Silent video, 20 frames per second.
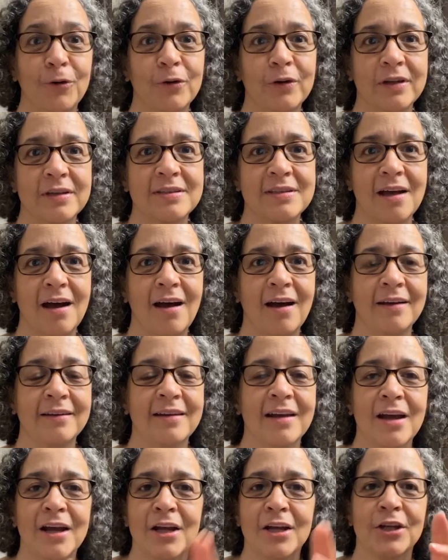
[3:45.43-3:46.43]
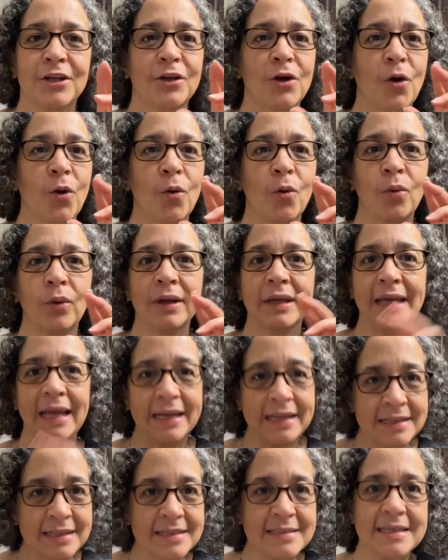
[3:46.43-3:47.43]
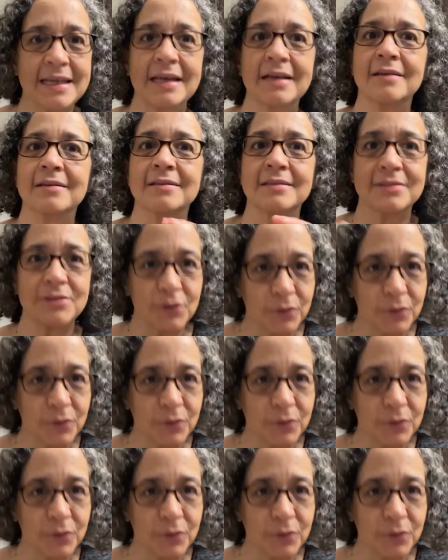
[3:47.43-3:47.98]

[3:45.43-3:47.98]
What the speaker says: focused on, you know, getting the sales,